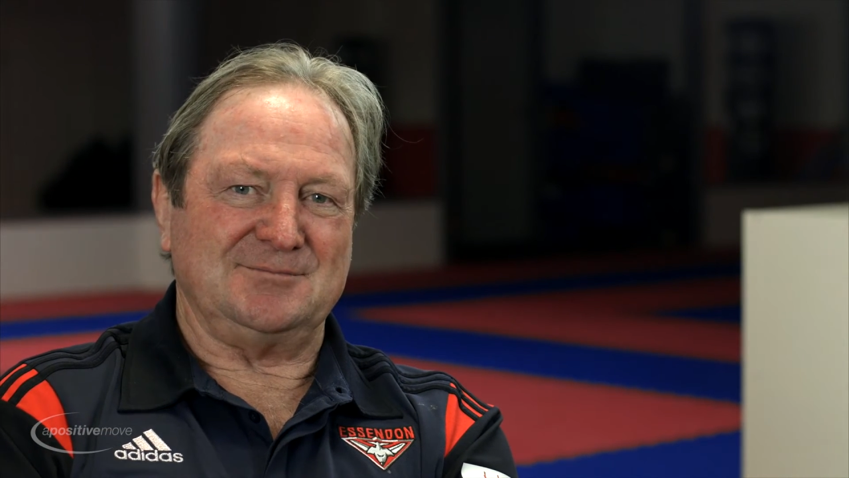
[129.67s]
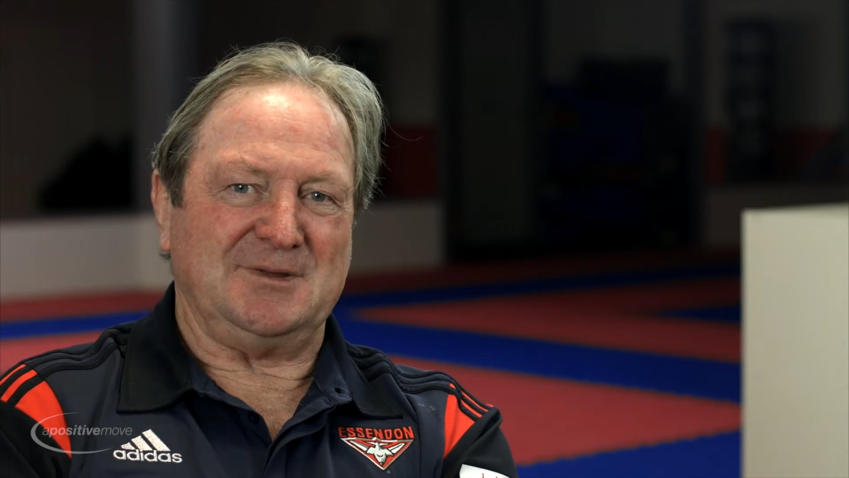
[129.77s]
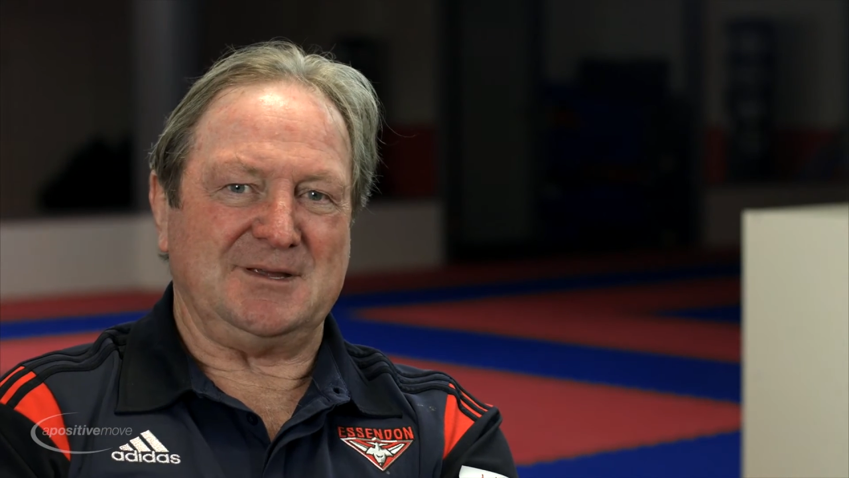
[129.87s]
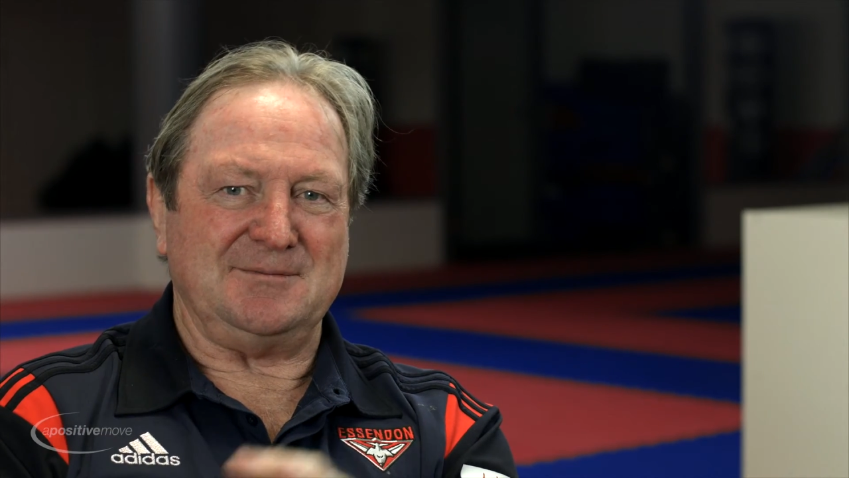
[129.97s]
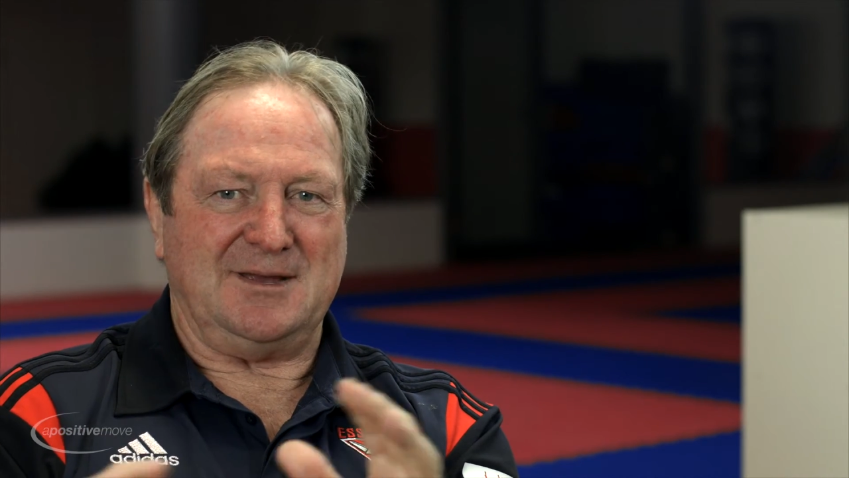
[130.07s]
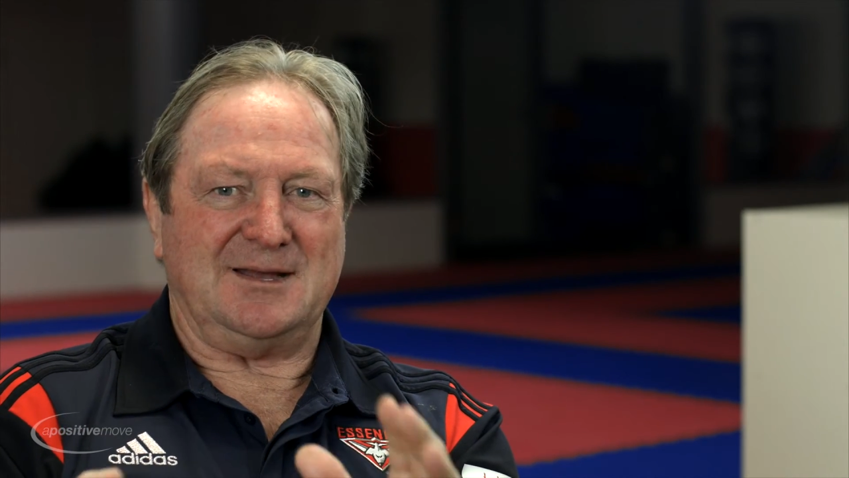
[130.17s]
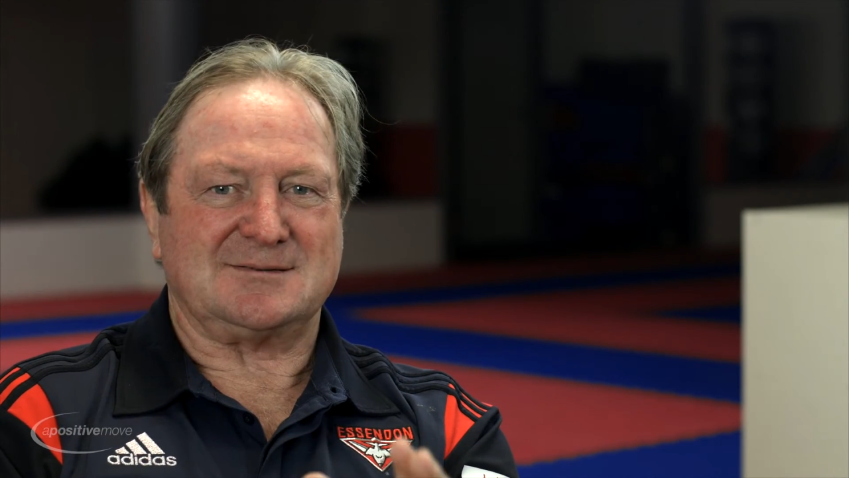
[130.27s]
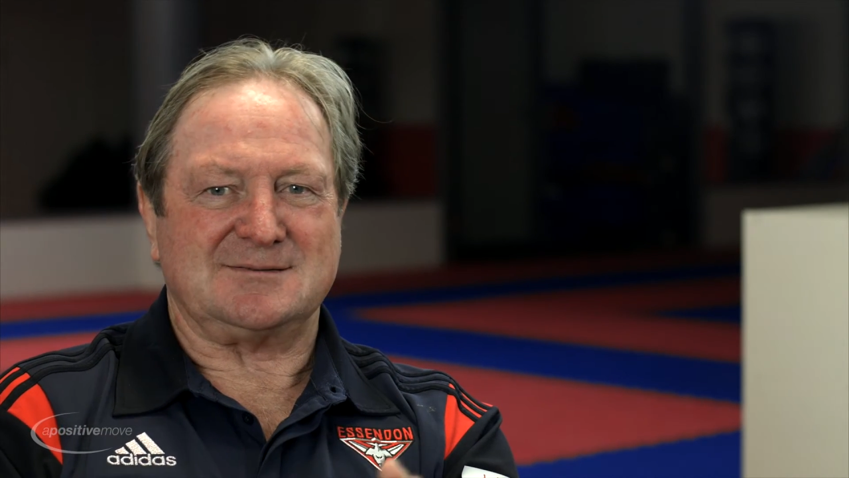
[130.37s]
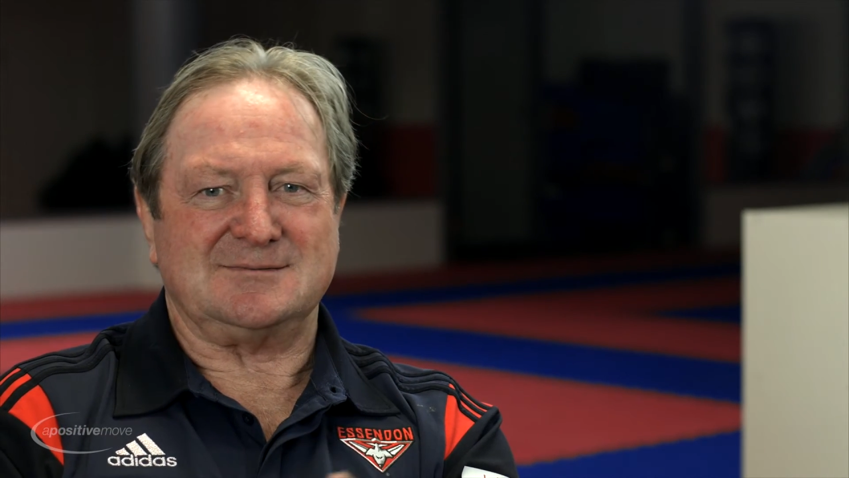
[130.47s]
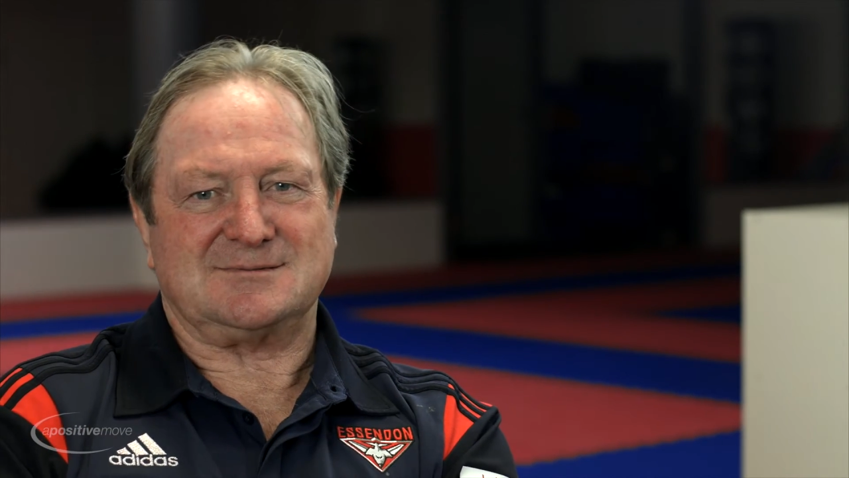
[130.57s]
Mickey
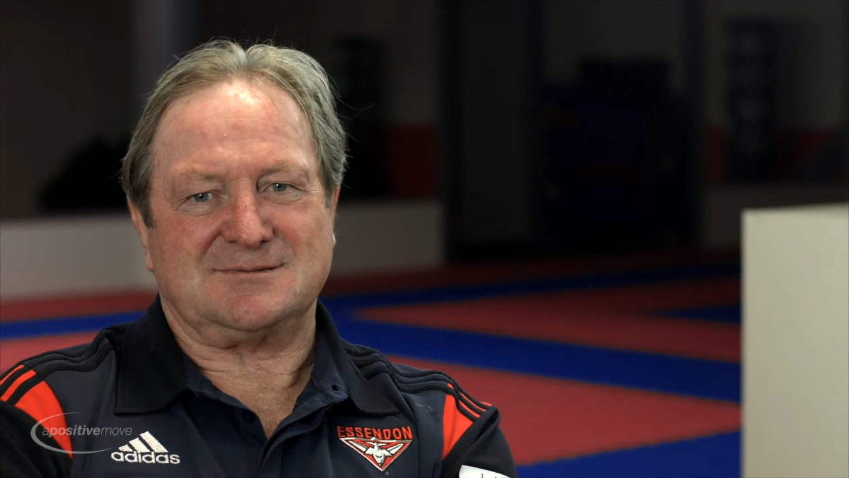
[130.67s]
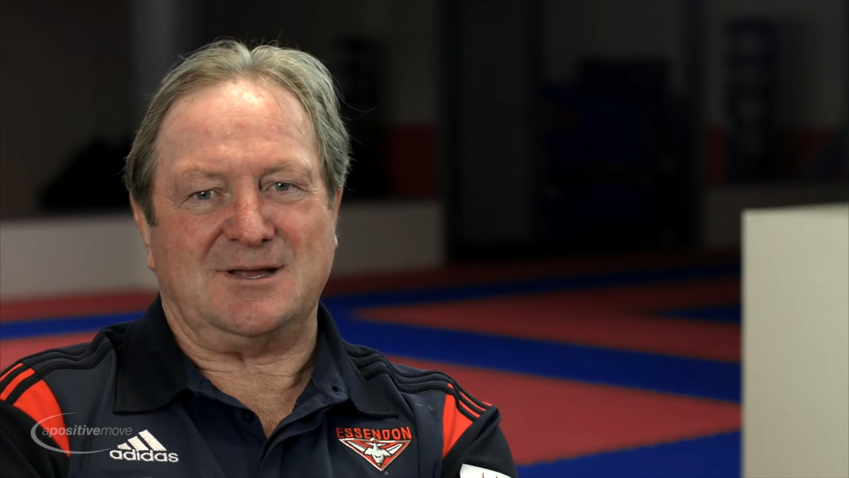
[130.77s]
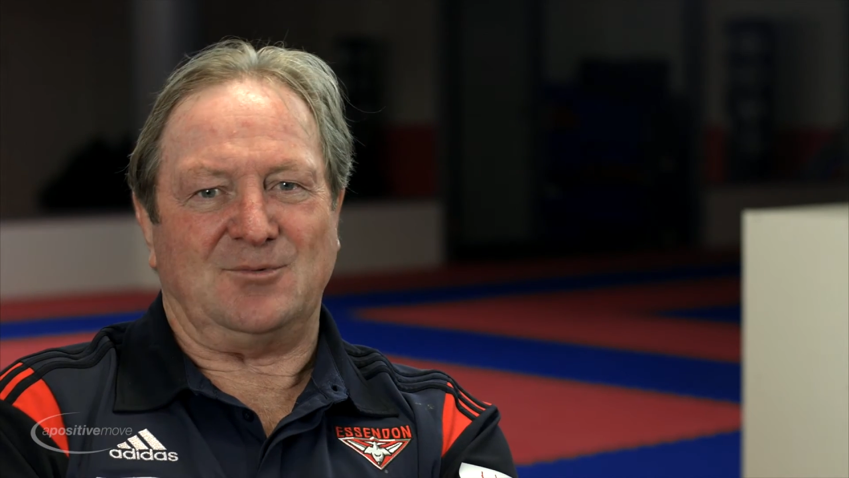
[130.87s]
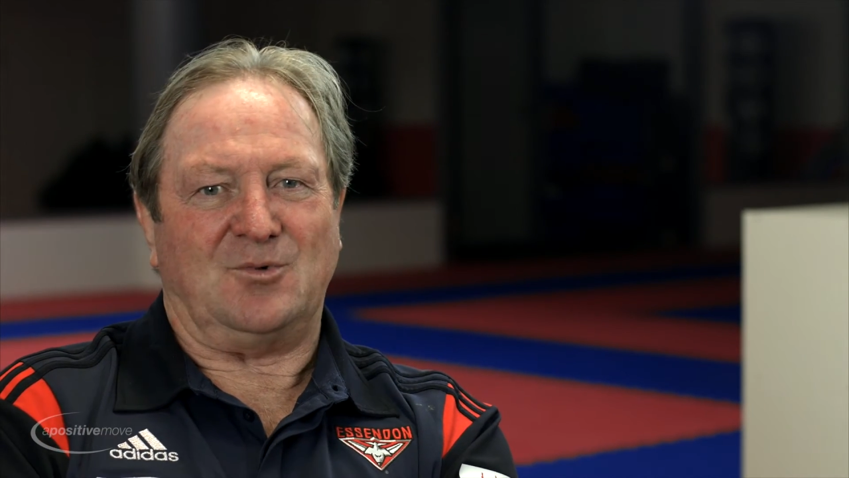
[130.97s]
Mouse and Snow